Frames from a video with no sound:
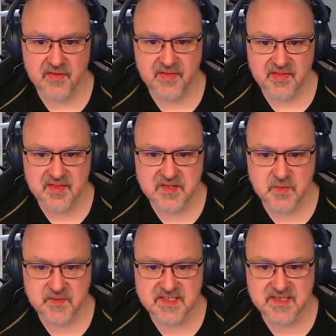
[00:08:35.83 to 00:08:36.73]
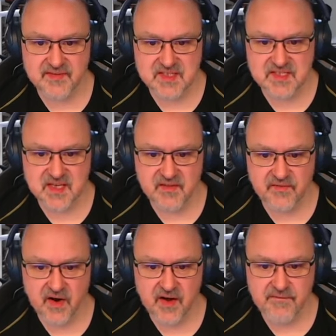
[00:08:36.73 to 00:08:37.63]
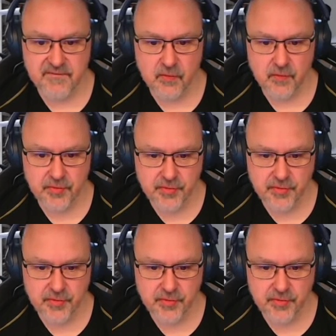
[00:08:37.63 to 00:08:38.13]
and then this would be seven, six, five, four,